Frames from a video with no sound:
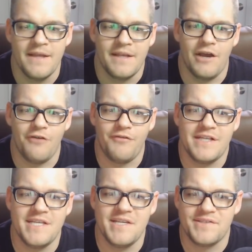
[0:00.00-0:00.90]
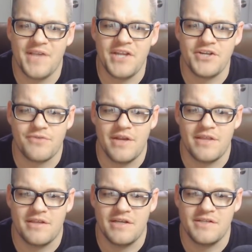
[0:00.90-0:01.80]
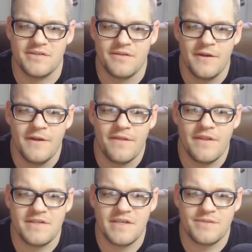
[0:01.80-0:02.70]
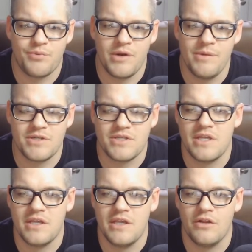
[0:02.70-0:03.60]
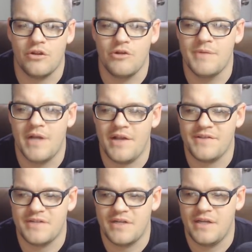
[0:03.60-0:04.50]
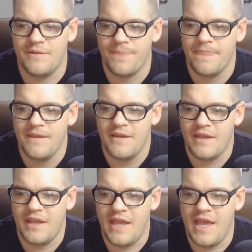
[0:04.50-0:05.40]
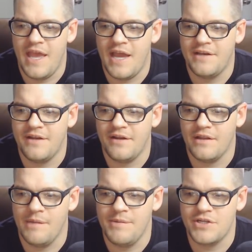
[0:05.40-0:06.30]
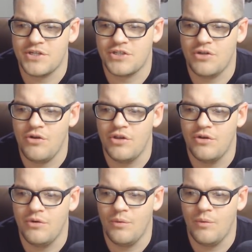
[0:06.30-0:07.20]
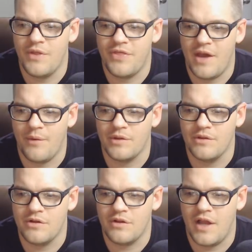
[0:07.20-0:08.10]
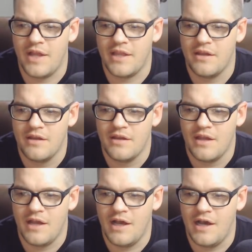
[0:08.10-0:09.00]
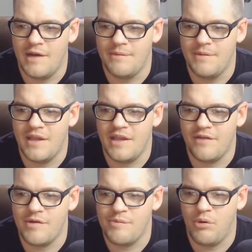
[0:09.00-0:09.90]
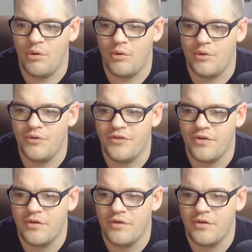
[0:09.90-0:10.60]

Now if I desaturate this, this is pretty much the luminosity. And let me just show you what that would look like if we pulled